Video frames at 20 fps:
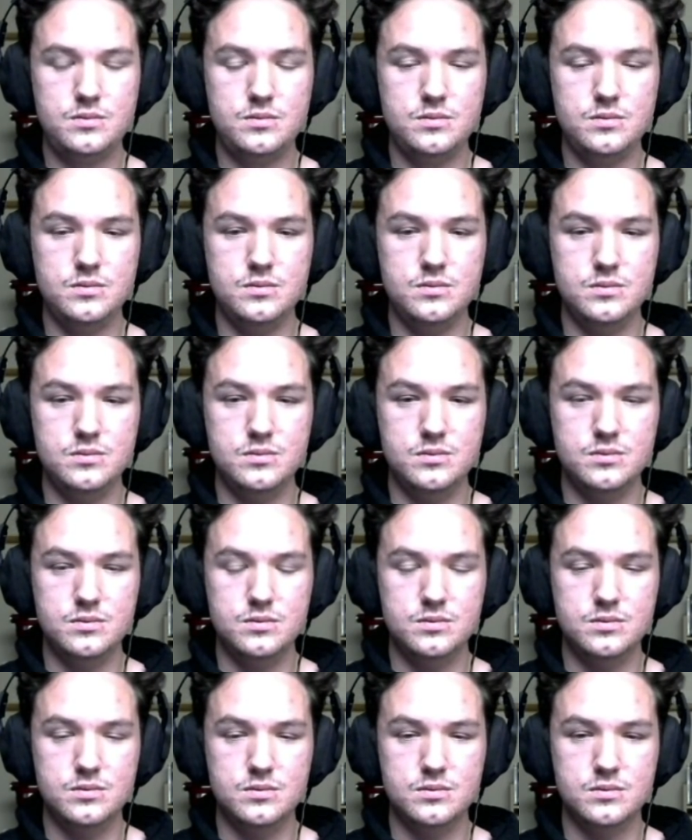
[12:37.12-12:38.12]

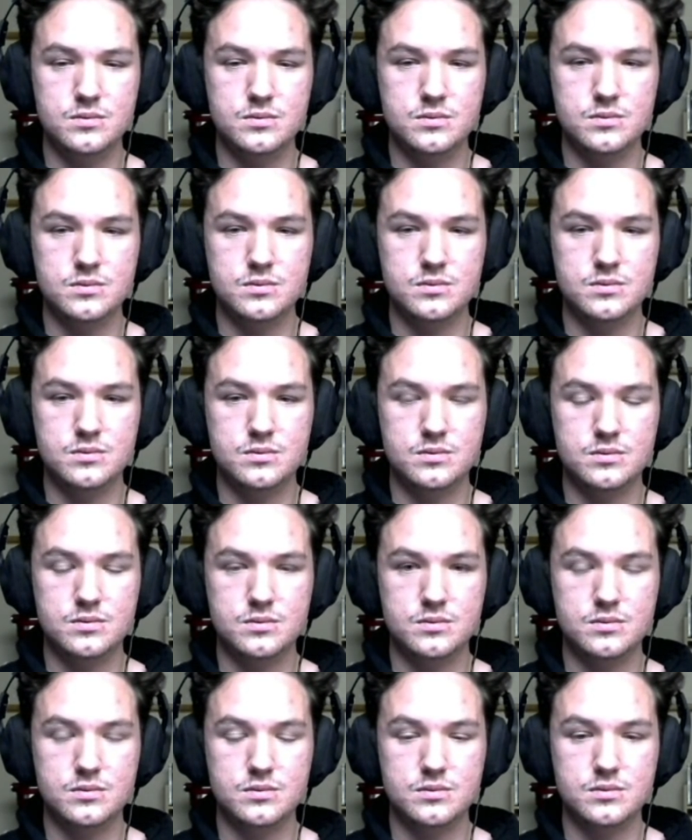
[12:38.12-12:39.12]

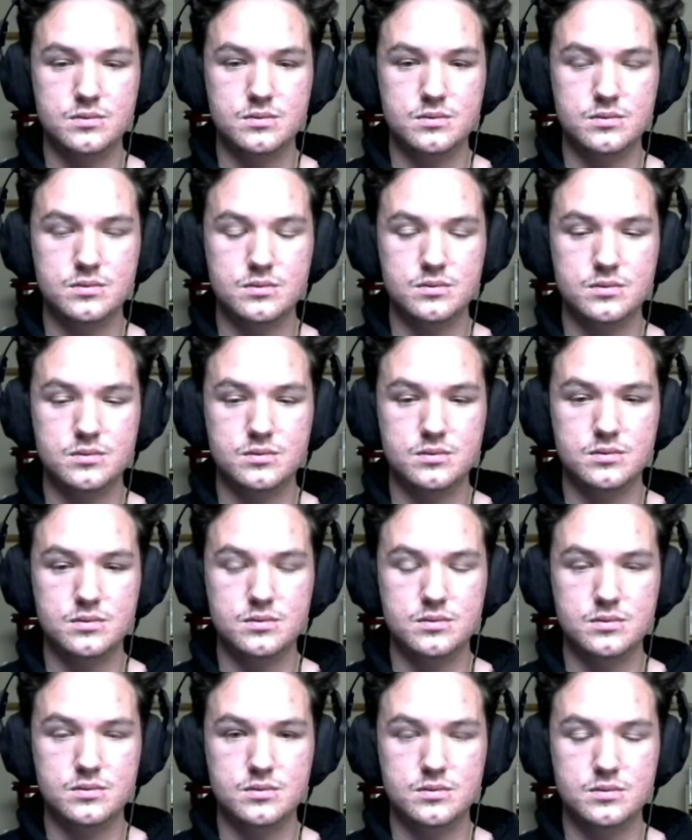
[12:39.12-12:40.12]

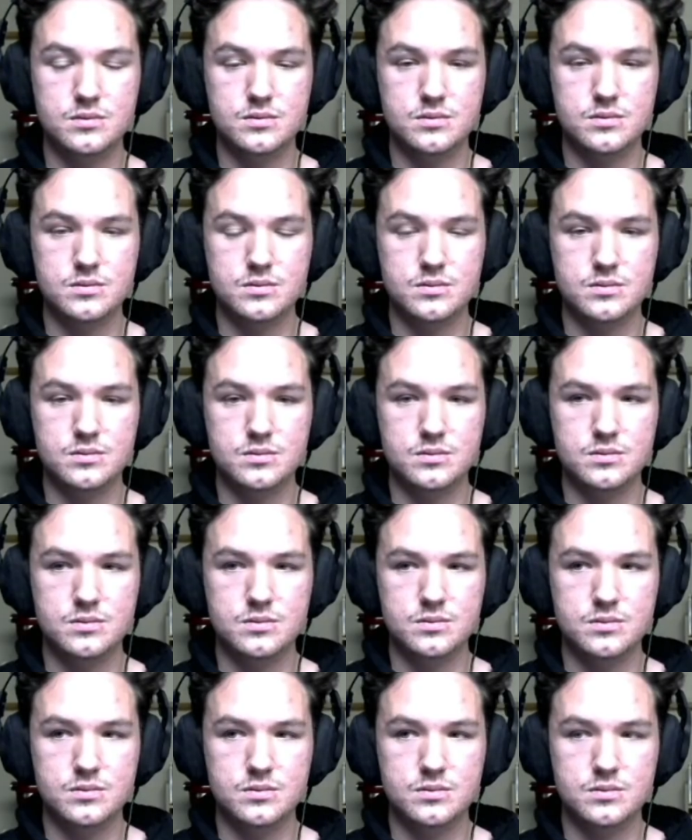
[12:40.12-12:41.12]

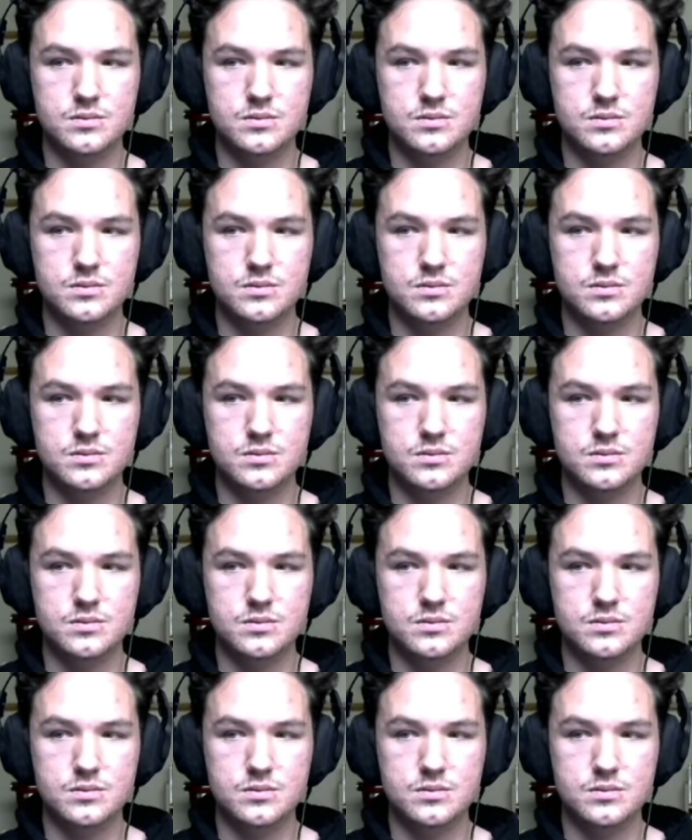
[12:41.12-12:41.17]
This person isn't speaking.